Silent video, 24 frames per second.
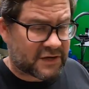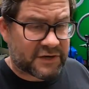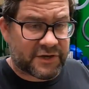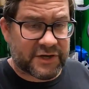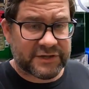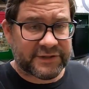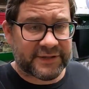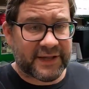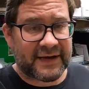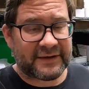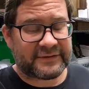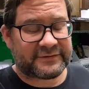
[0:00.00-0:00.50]

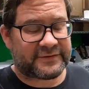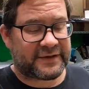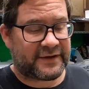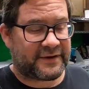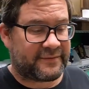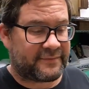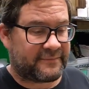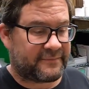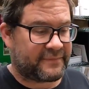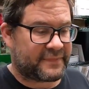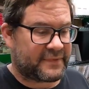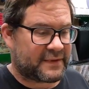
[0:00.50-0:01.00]
good luck,
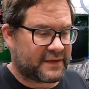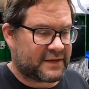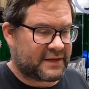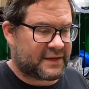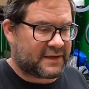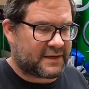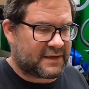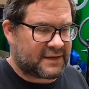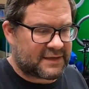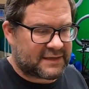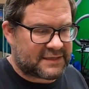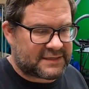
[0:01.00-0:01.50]
though.
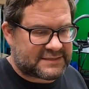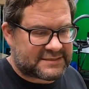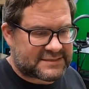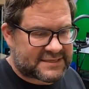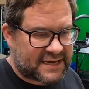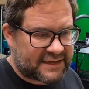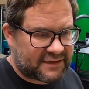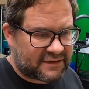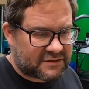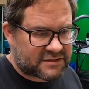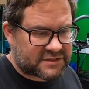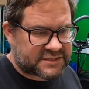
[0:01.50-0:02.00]

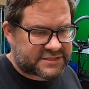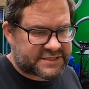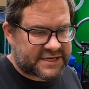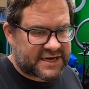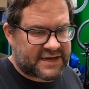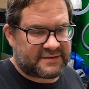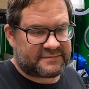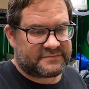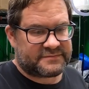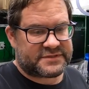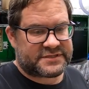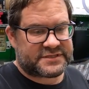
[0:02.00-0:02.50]
Taylor
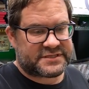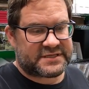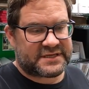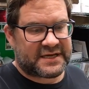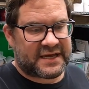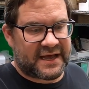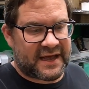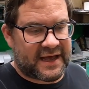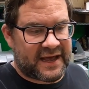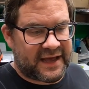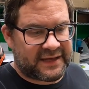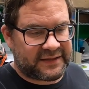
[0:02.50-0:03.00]
Sims,
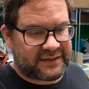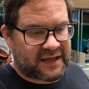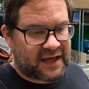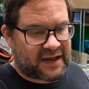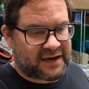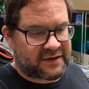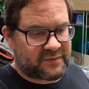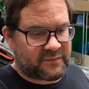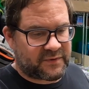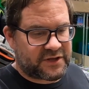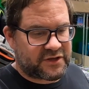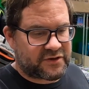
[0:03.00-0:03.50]
hey
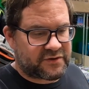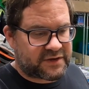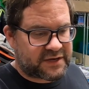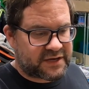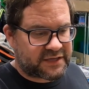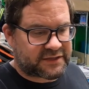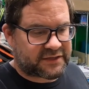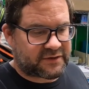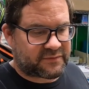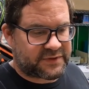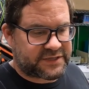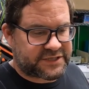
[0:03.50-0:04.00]
Lonnie, when you
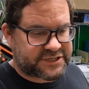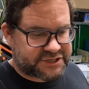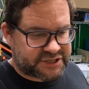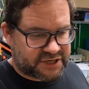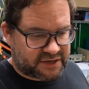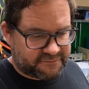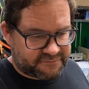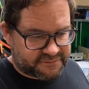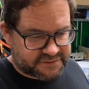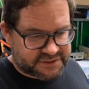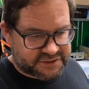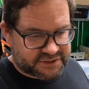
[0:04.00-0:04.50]
get the
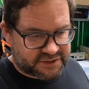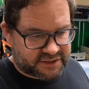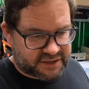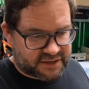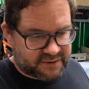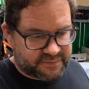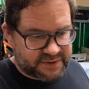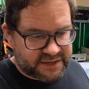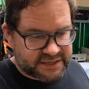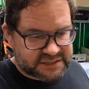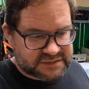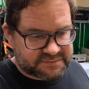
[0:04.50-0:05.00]
resurfacer,
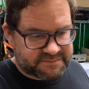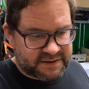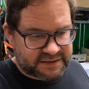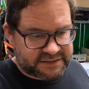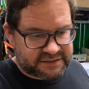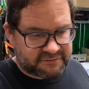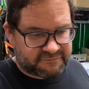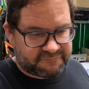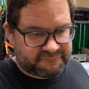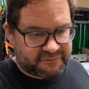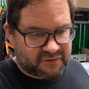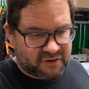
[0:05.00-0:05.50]
can we
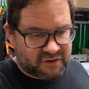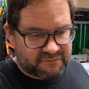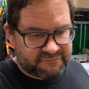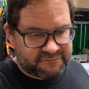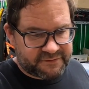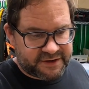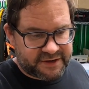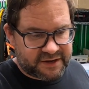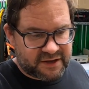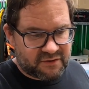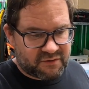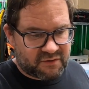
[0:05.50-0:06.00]
expect a full
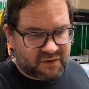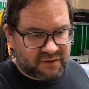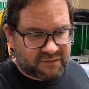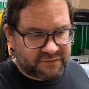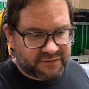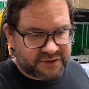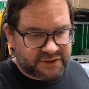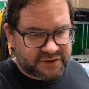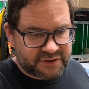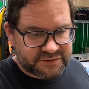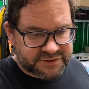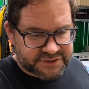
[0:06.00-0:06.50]
video on
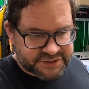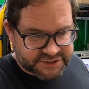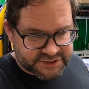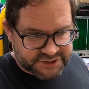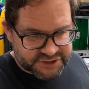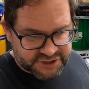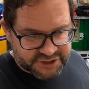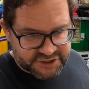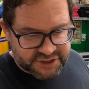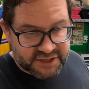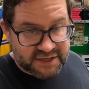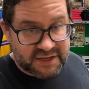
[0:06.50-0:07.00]
the
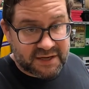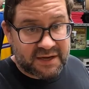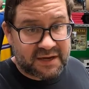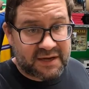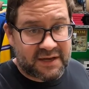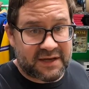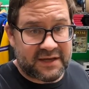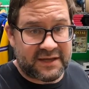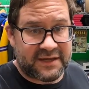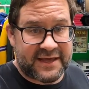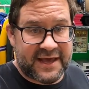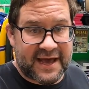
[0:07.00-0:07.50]
usage?
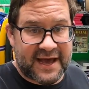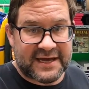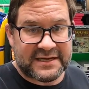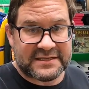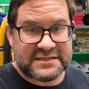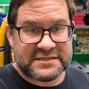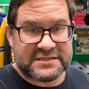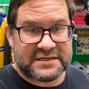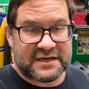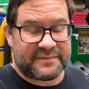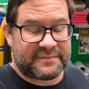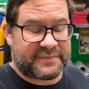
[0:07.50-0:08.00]

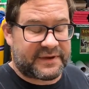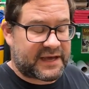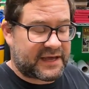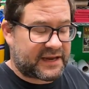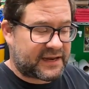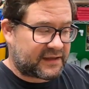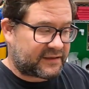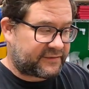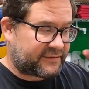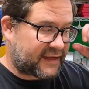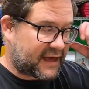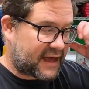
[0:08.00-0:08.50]
Yes, I'm
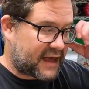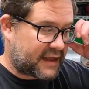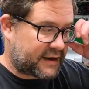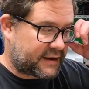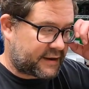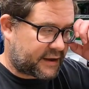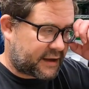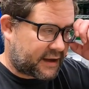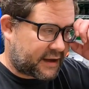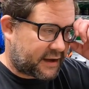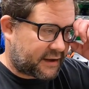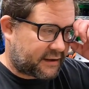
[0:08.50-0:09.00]
getting
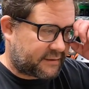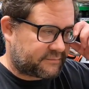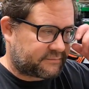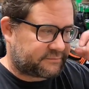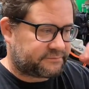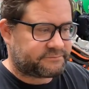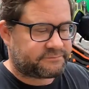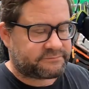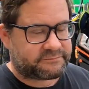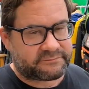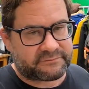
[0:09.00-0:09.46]
that um,